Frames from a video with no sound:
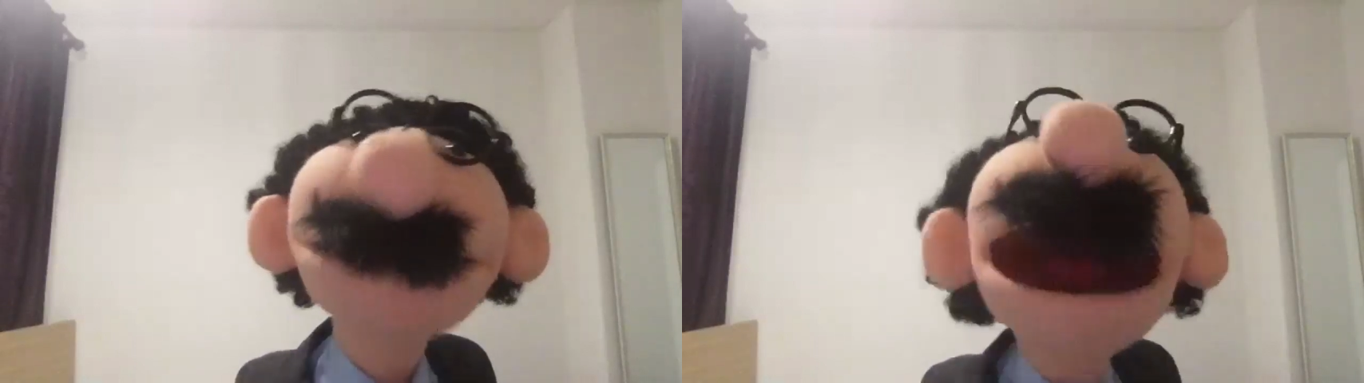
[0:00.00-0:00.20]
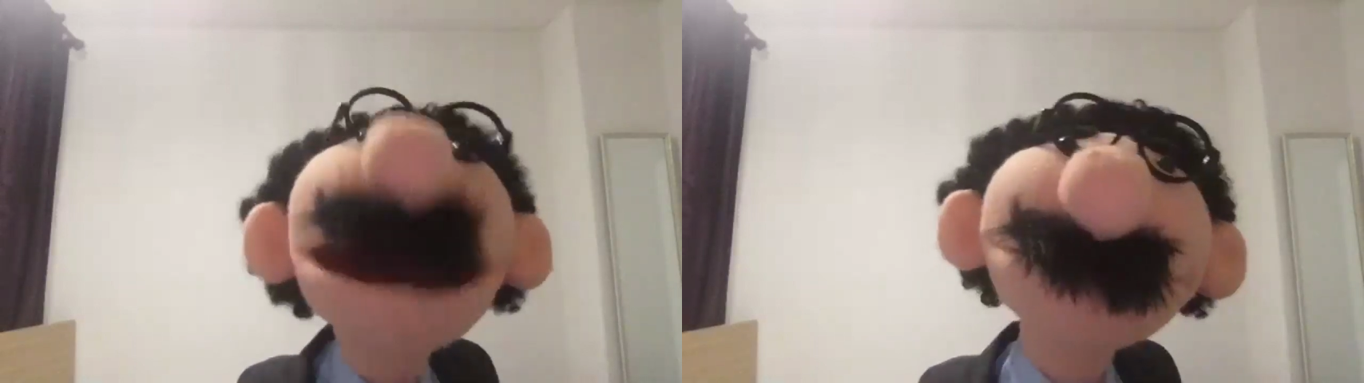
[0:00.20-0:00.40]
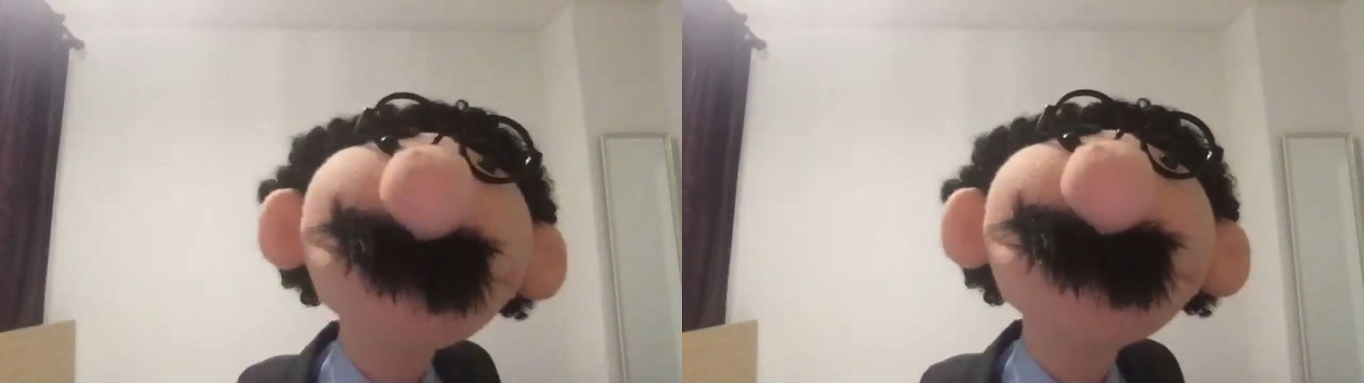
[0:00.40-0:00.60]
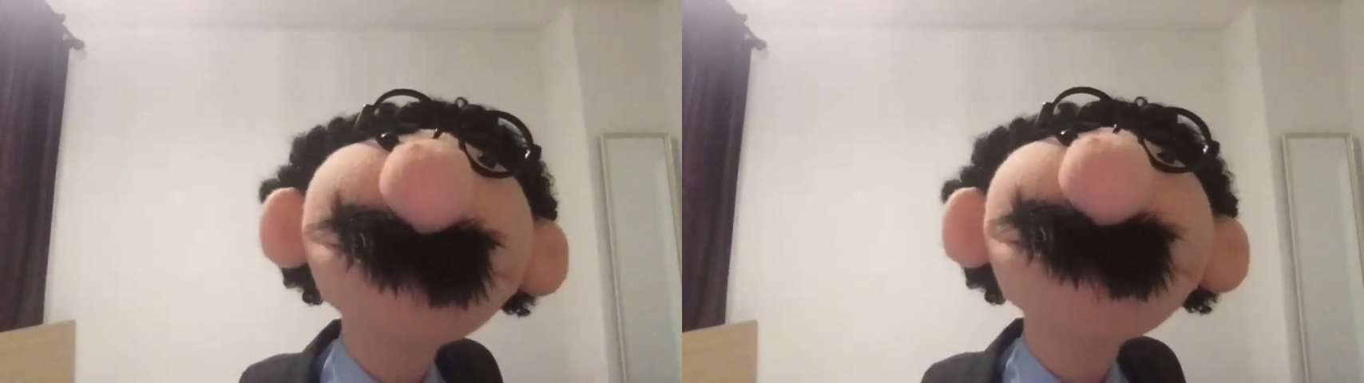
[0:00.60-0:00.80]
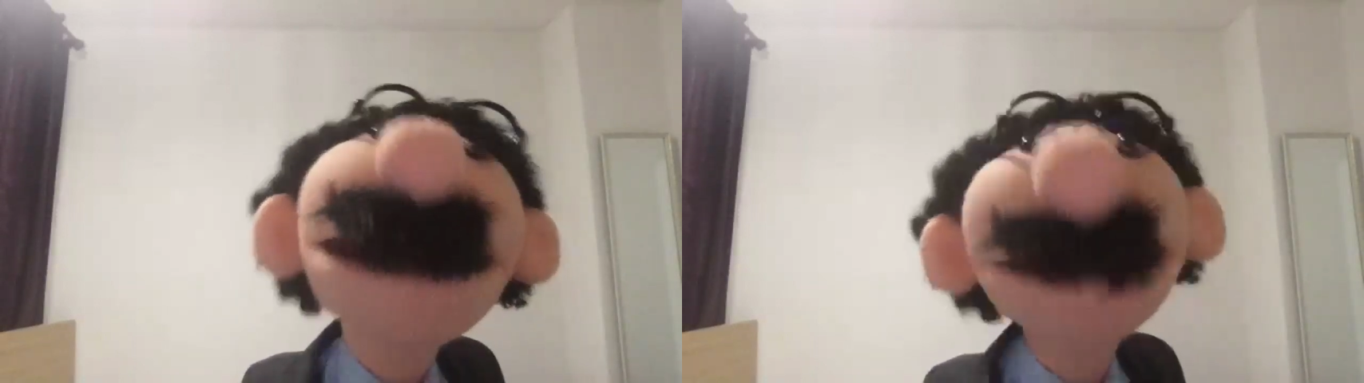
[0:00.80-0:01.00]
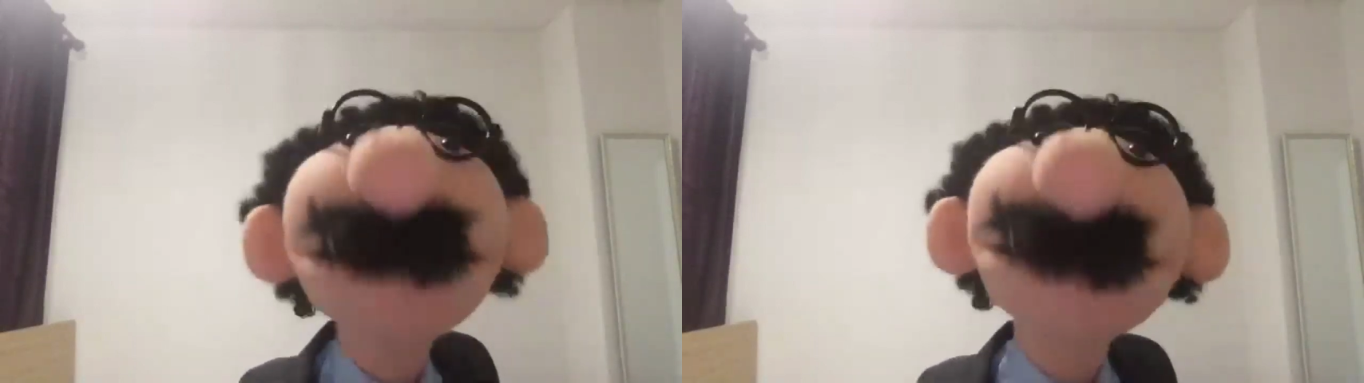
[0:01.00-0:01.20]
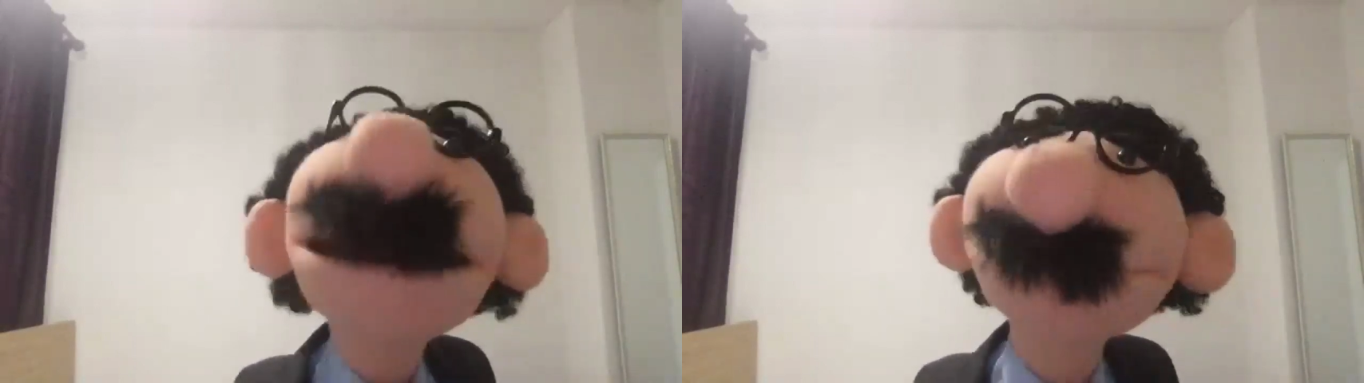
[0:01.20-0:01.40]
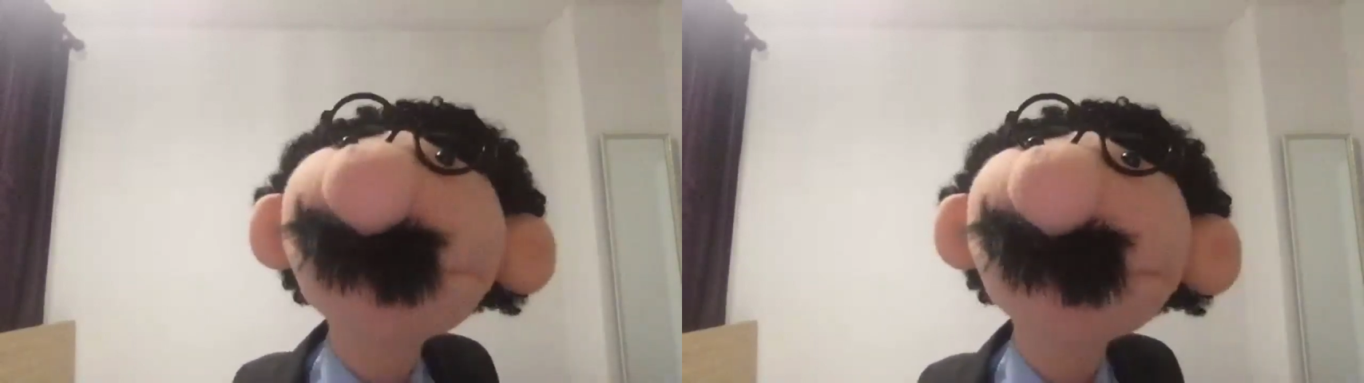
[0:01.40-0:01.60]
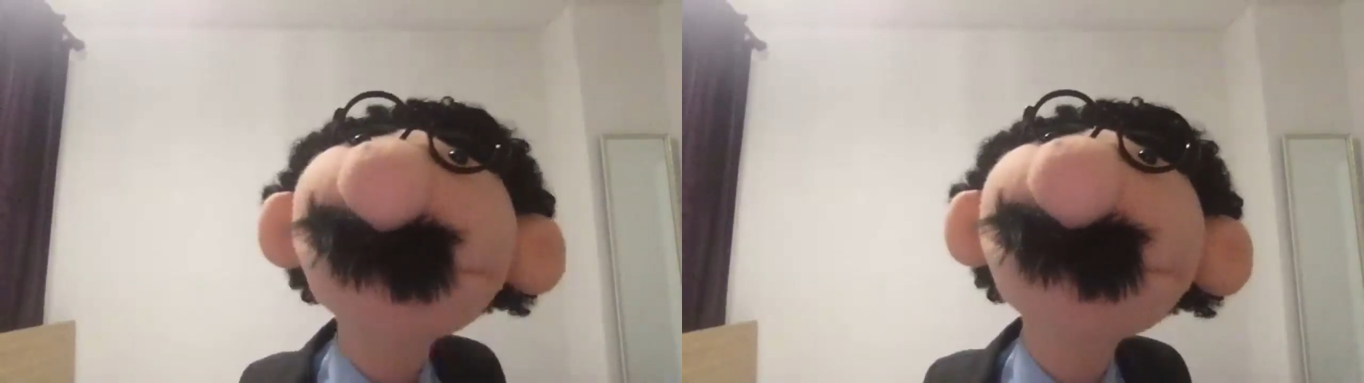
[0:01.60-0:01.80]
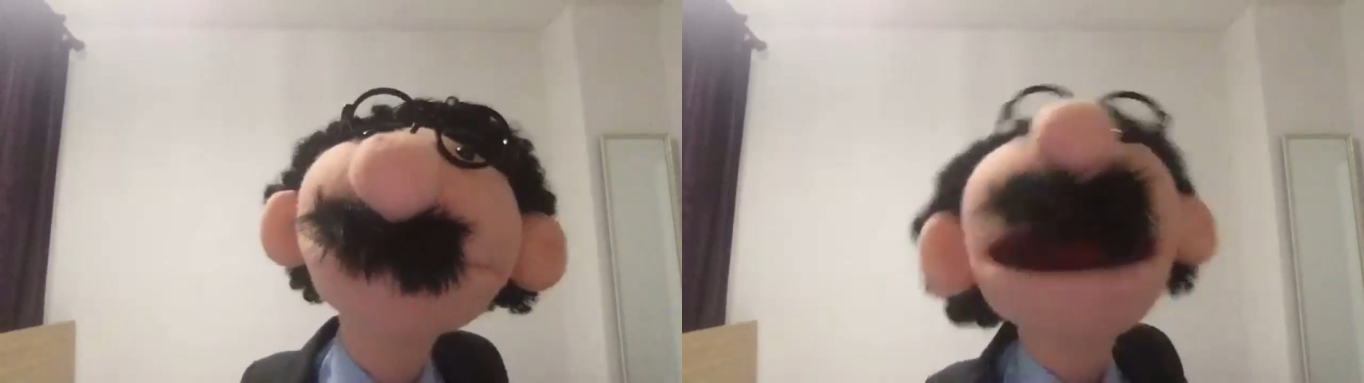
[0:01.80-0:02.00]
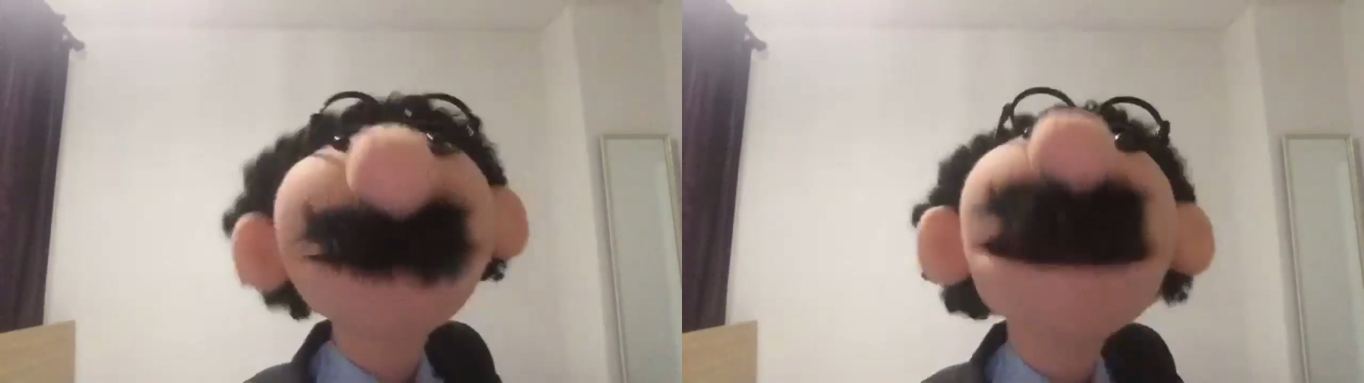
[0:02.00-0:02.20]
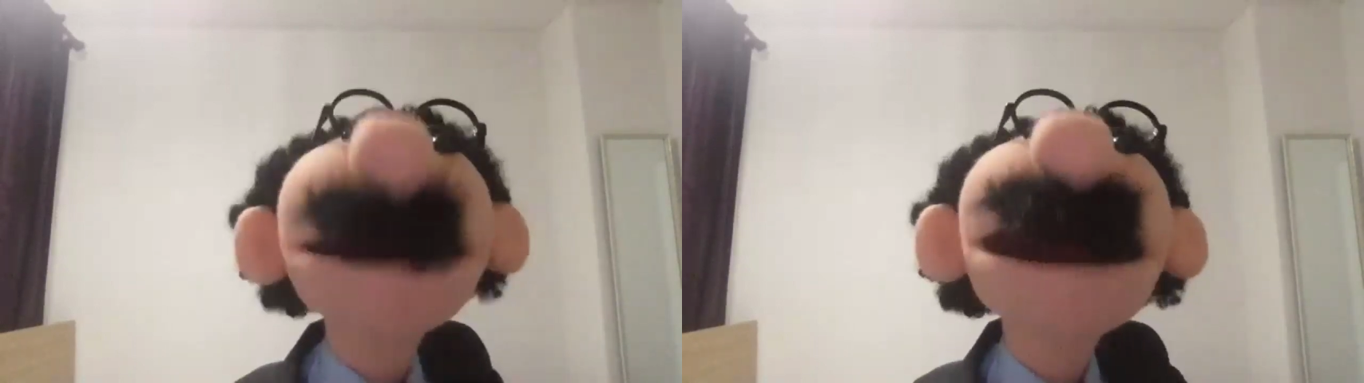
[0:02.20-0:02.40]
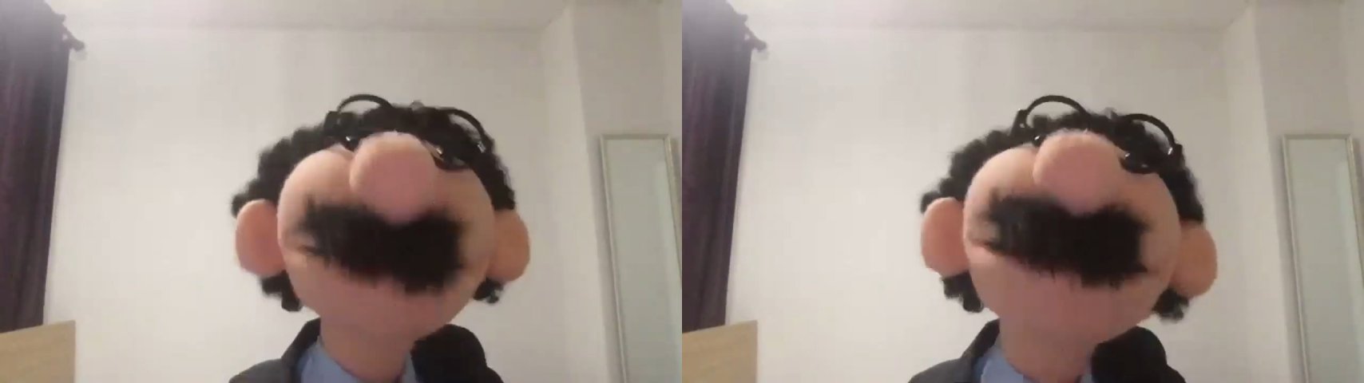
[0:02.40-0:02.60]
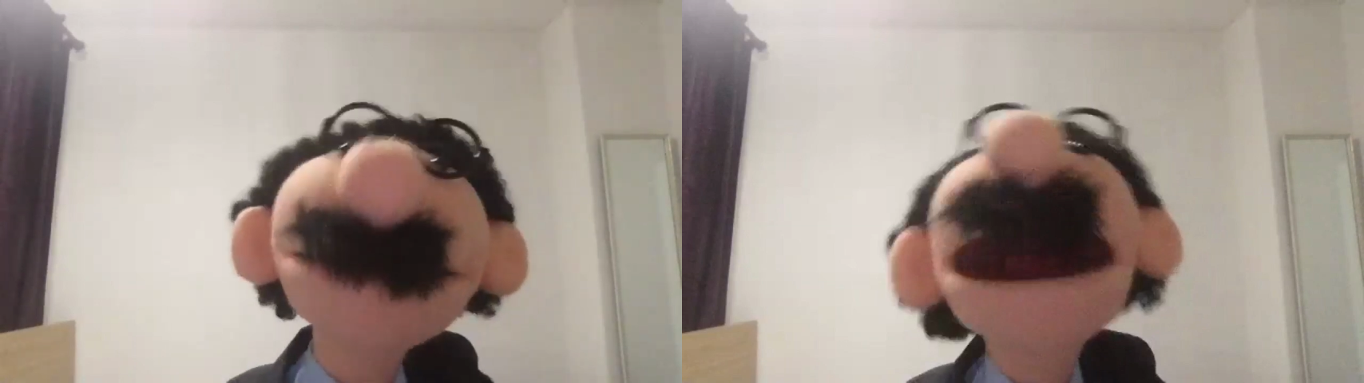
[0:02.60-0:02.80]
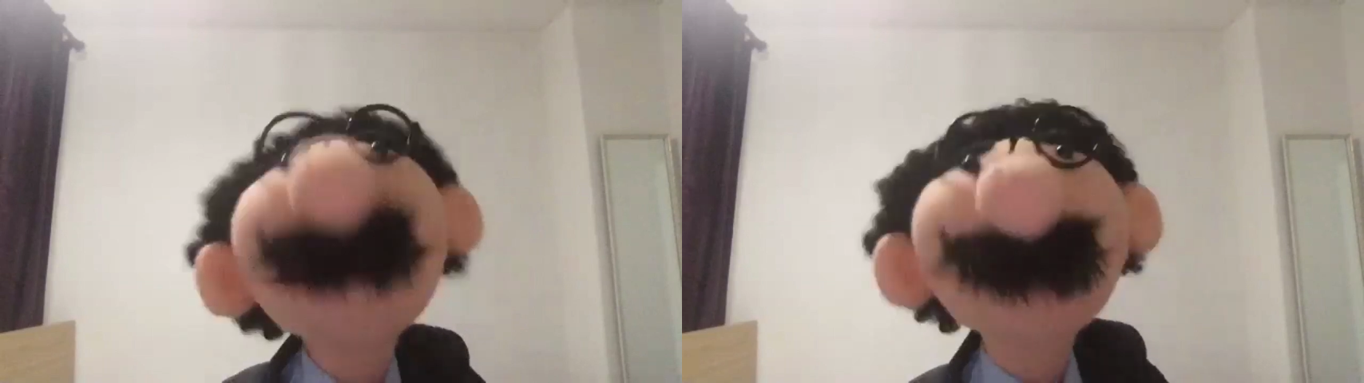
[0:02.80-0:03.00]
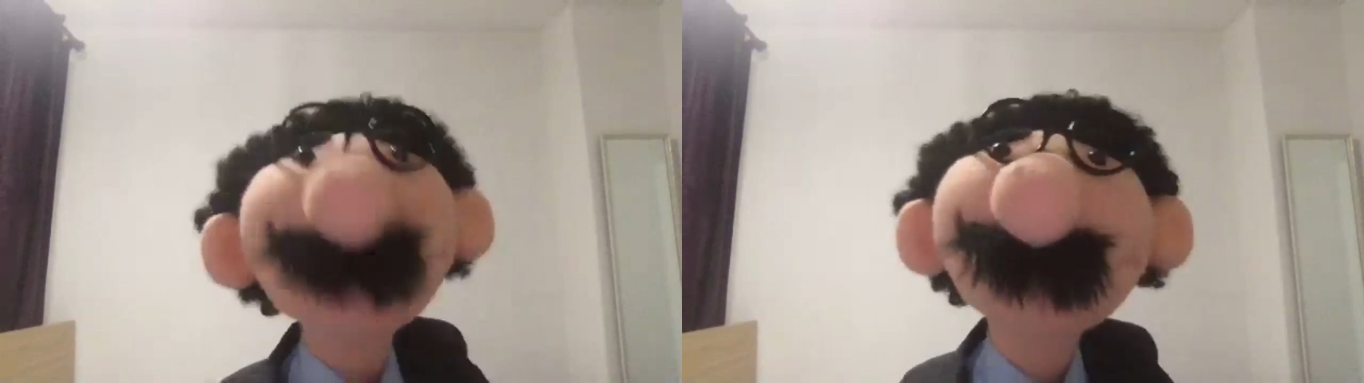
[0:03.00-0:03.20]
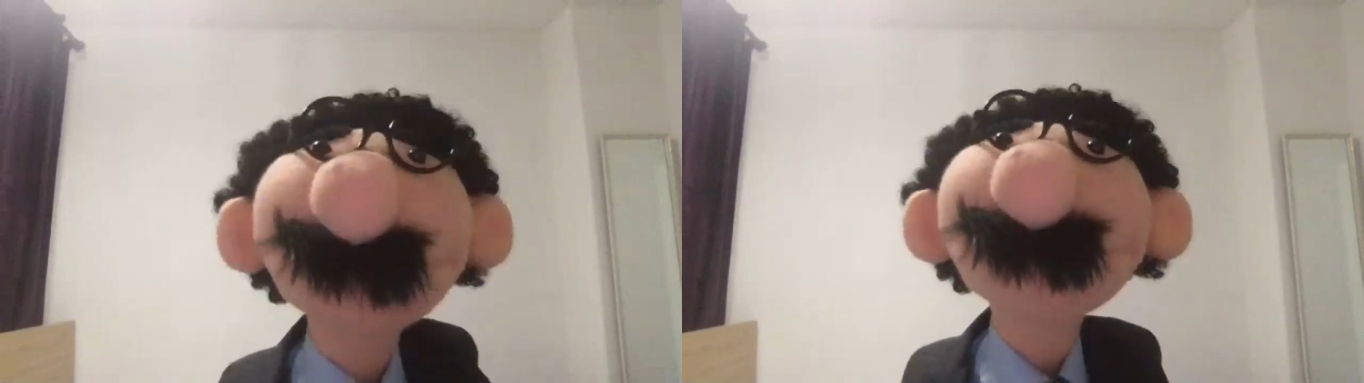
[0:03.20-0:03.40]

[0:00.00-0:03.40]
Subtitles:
[unreadable: no face in view]